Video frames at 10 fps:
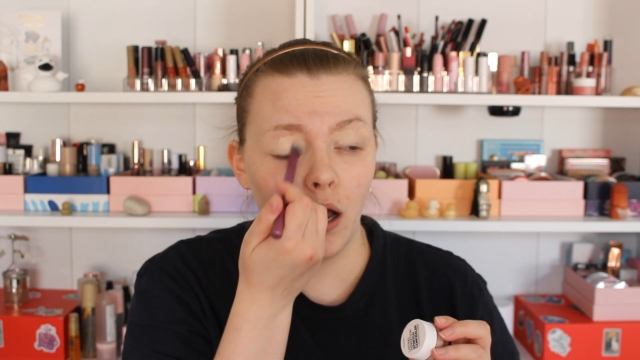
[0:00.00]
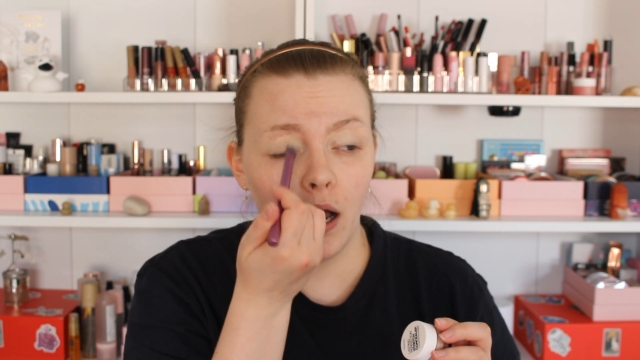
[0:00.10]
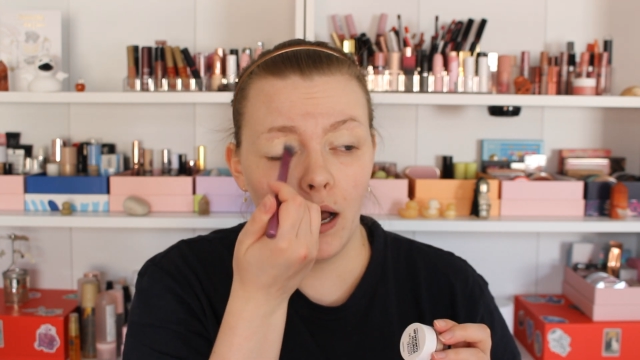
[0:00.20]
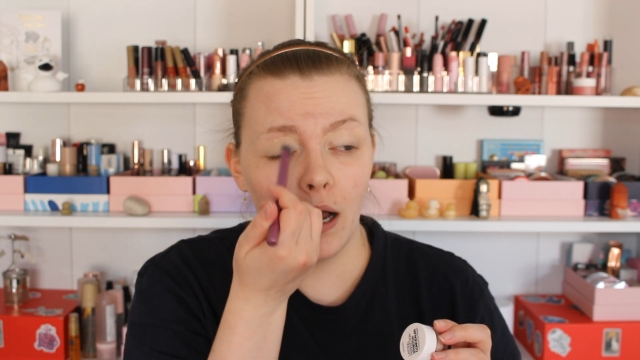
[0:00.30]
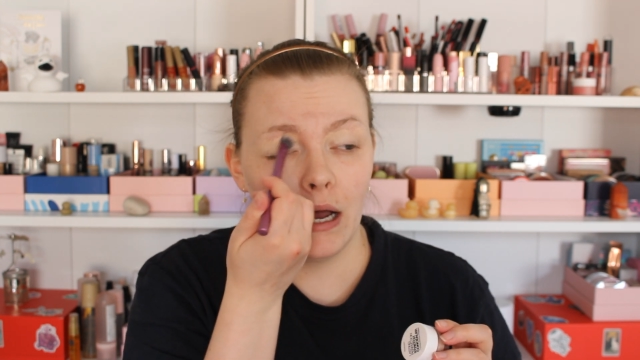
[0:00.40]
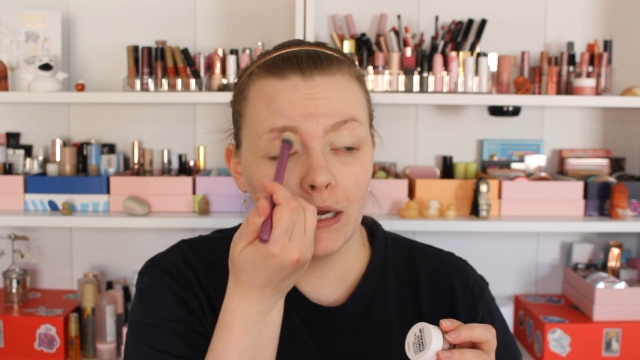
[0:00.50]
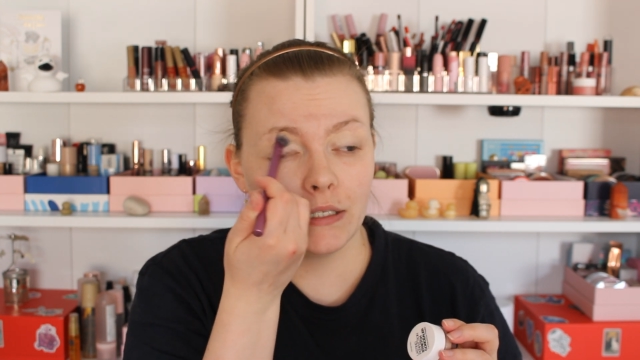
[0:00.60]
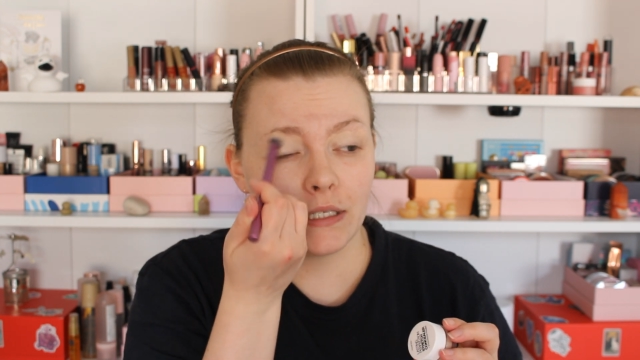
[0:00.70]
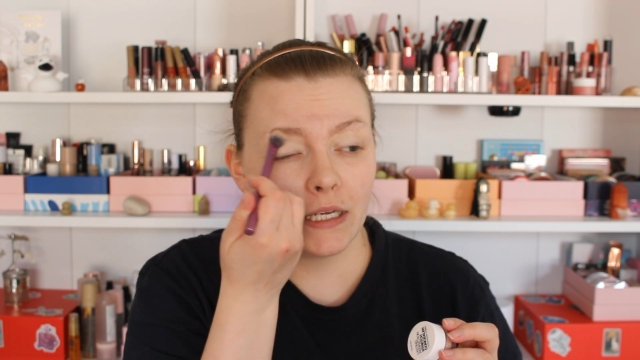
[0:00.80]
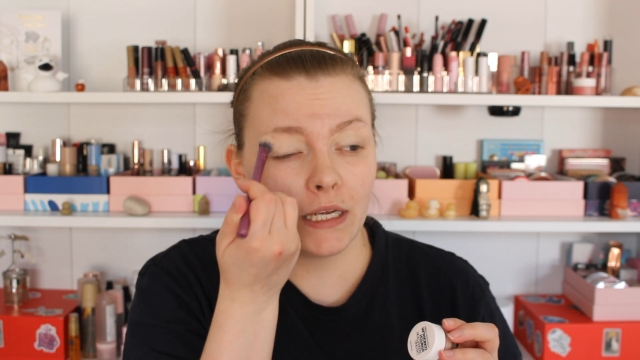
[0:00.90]

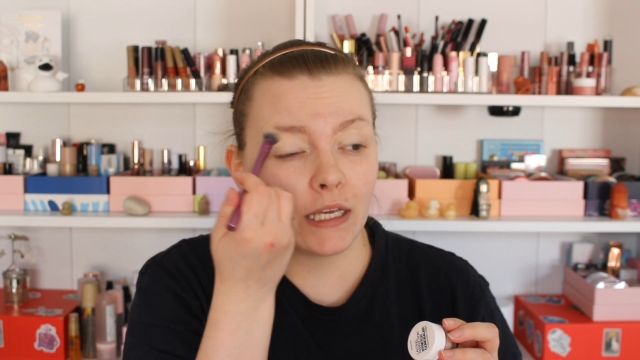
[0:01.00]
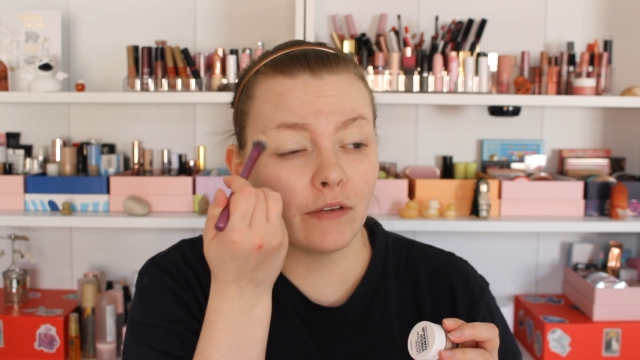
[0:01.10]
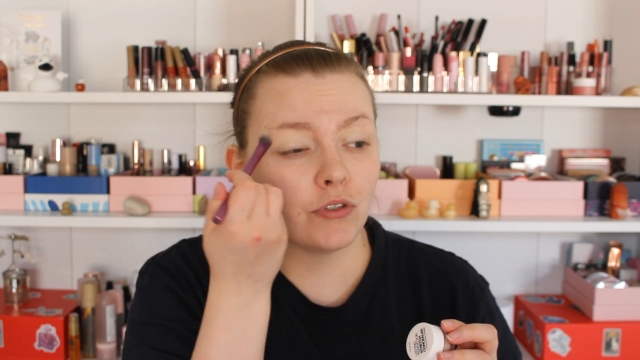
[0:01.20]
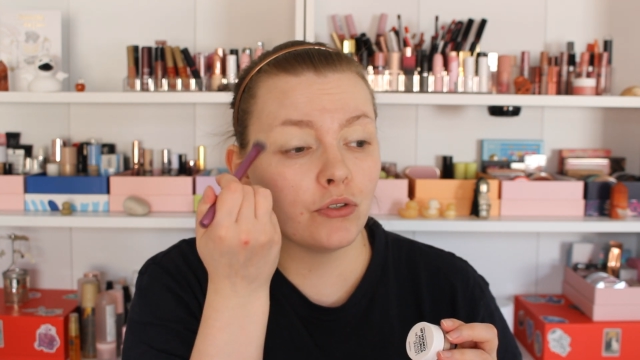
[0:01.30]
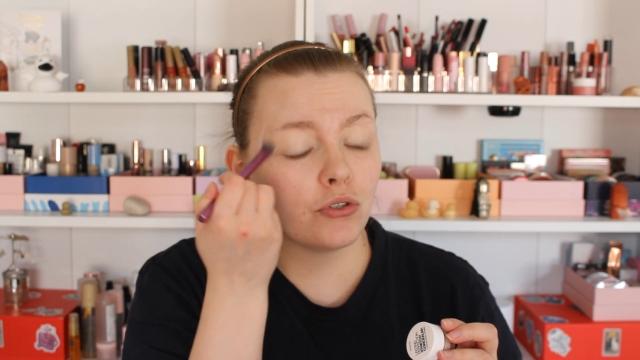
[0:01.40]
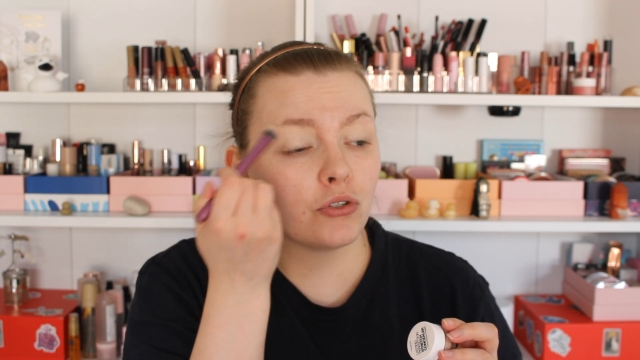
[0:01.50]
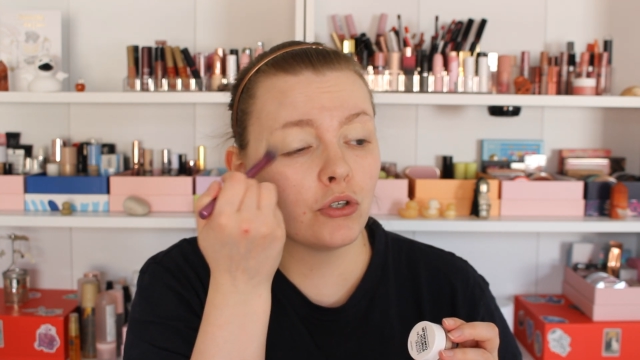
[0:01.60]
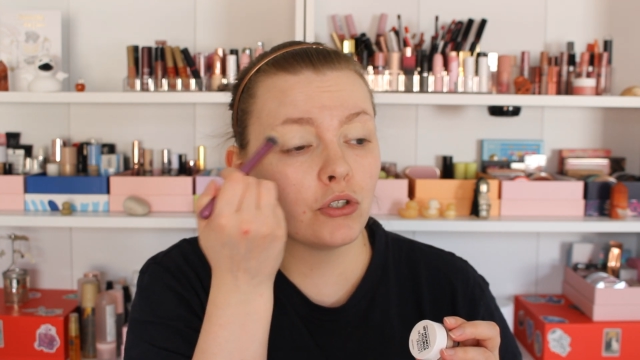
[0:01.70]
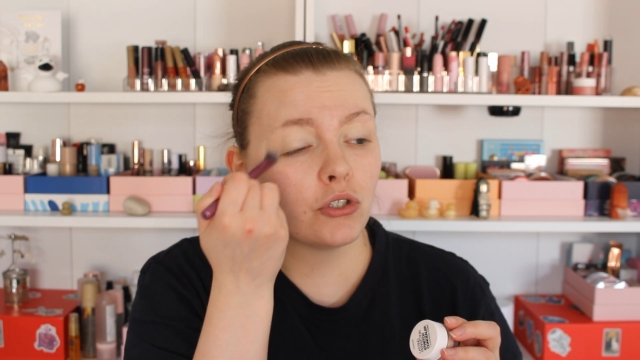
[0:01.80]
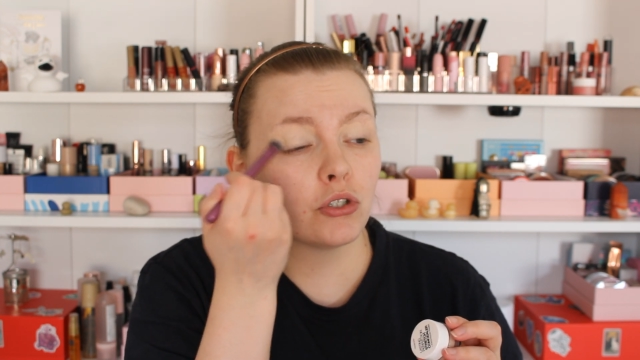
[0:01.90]
And it gives you
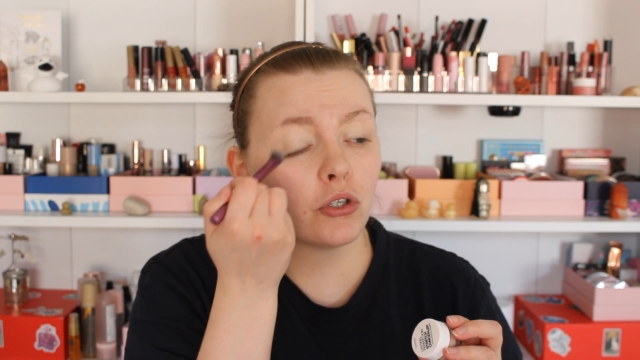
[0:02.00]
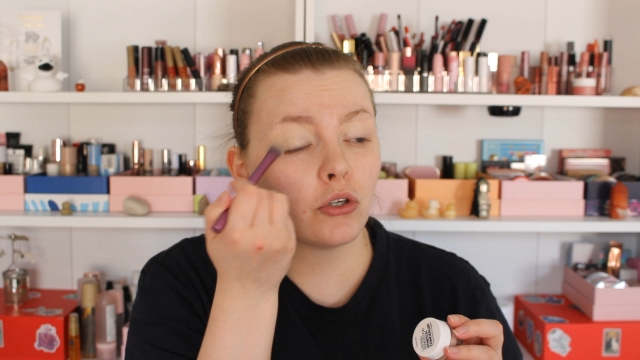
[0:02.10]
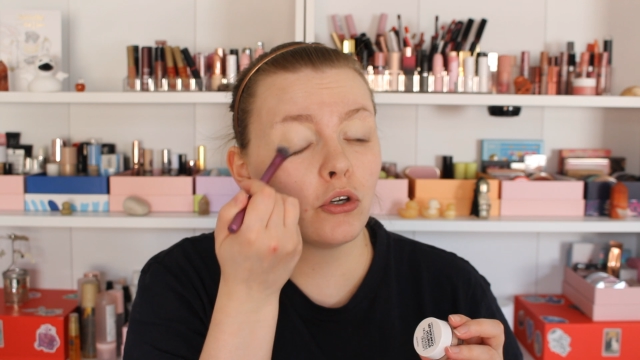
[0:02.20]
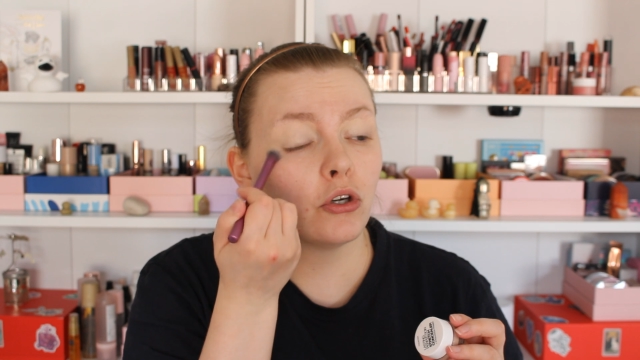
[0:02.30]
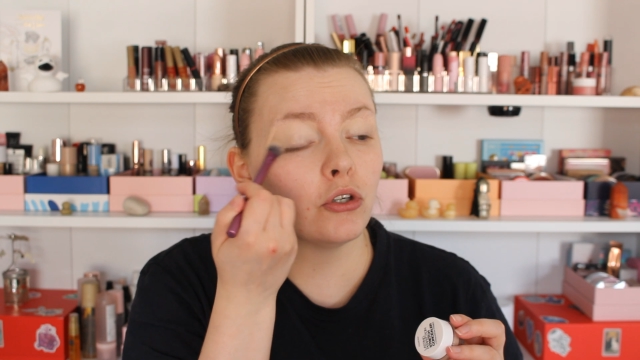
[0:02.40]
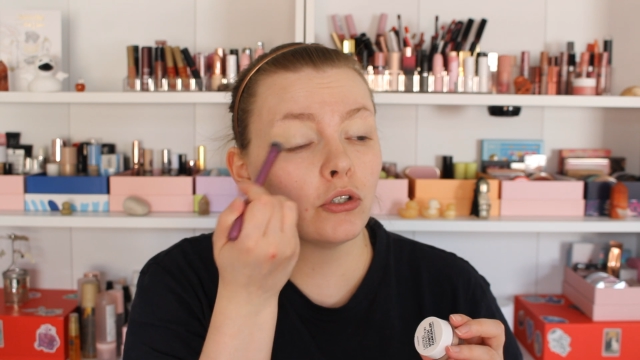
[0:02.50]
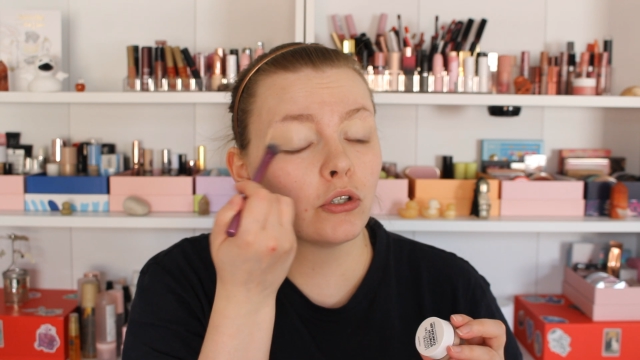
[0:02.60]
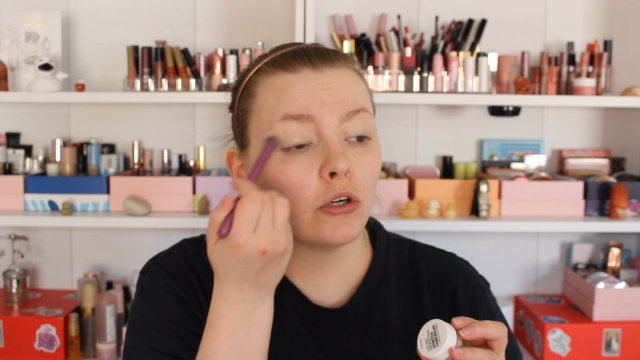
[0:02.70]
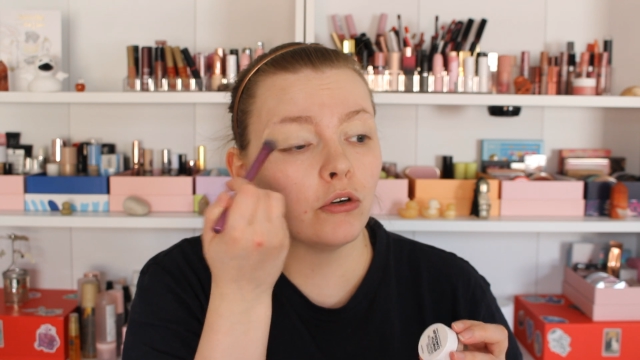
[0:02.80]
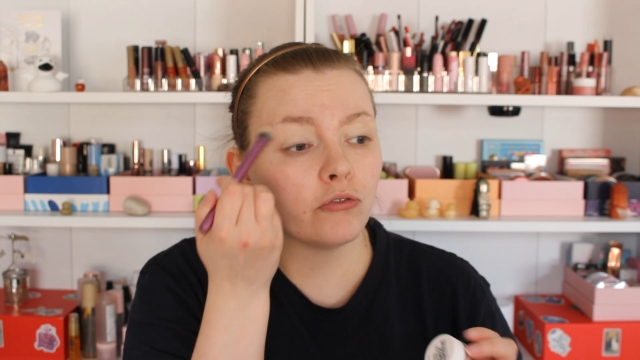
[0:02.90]
such
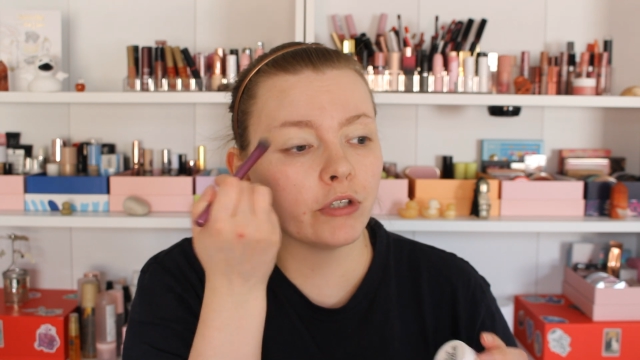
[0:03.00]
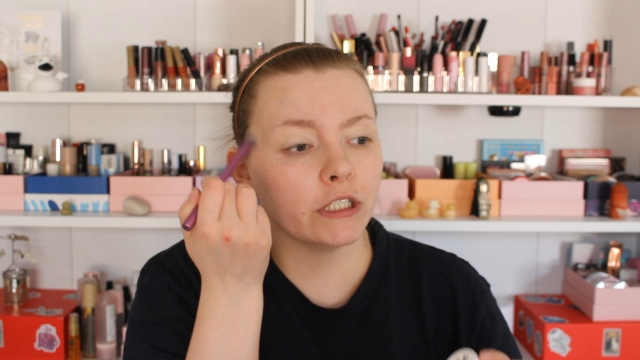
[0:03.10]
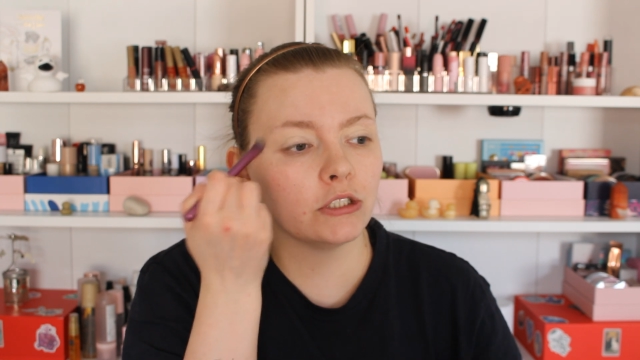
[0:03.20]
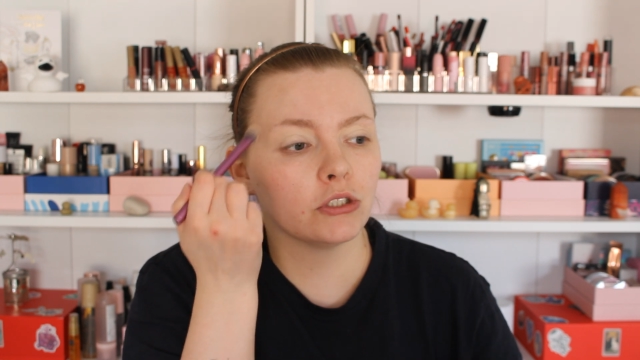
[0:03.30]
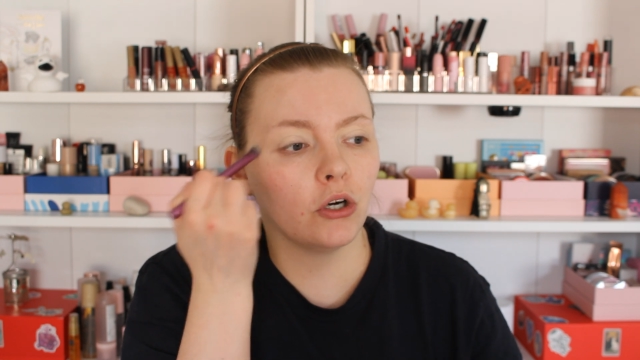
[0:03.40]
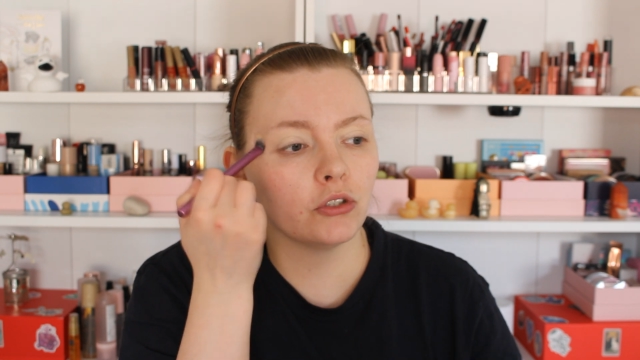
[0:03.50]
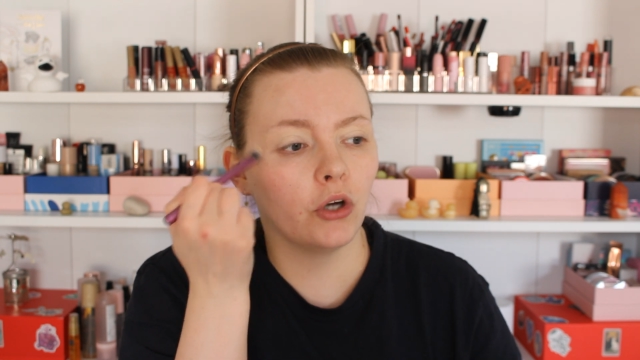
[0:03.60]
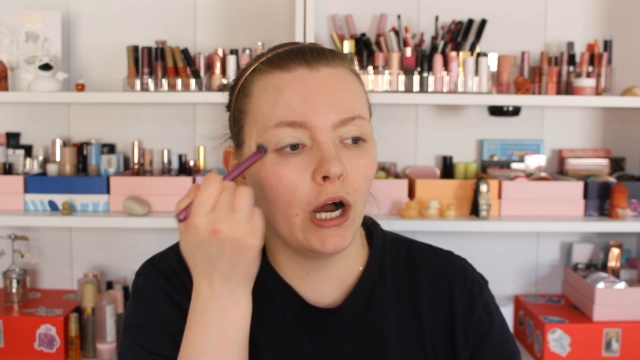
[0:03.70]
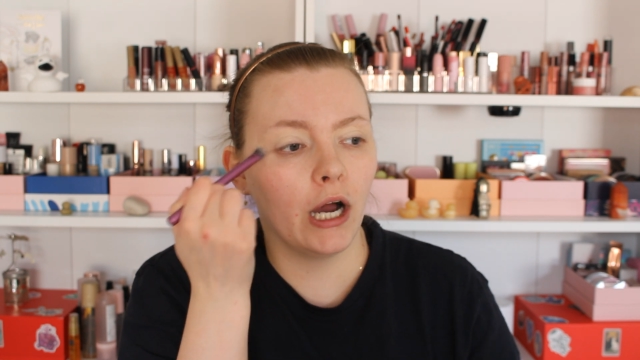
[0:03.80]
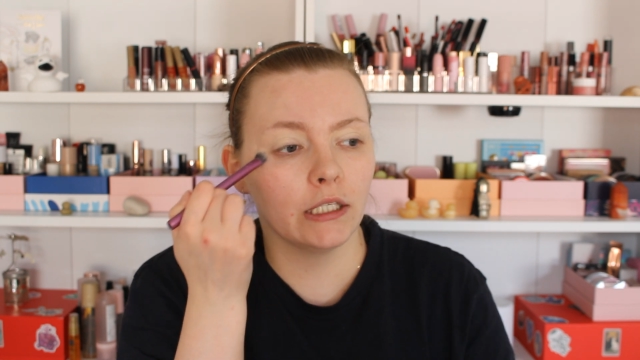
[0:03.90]
good coverage on
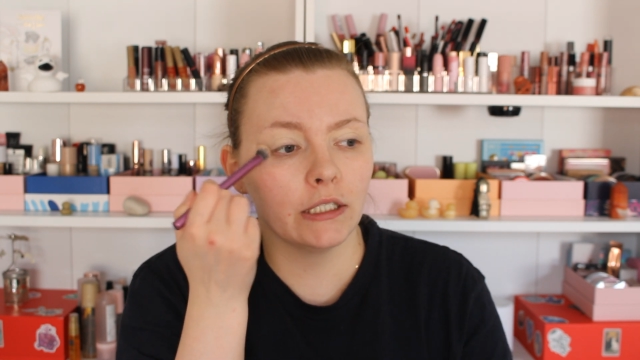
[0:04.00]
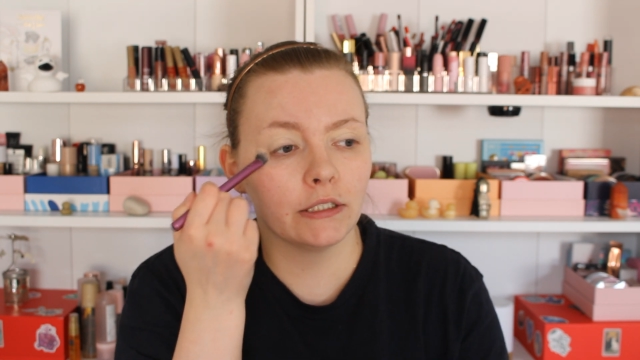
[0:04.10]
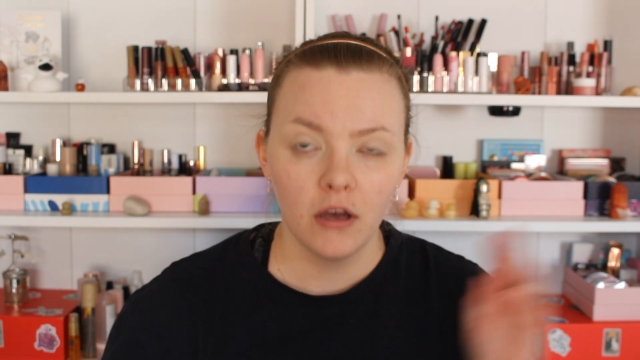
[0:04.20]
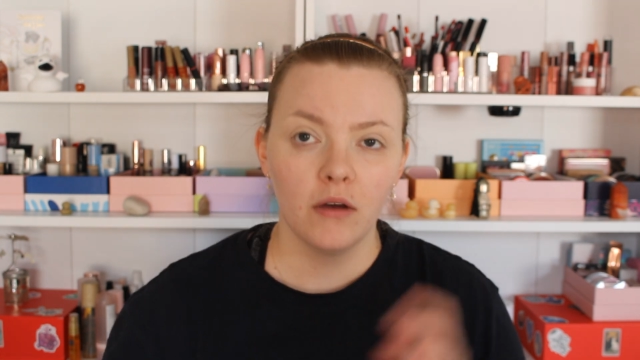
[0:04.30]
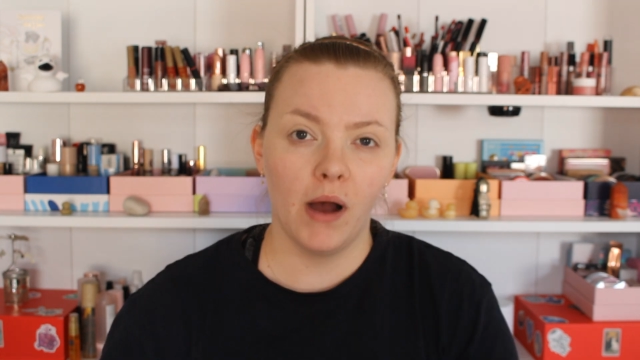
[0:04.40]
your eyelid.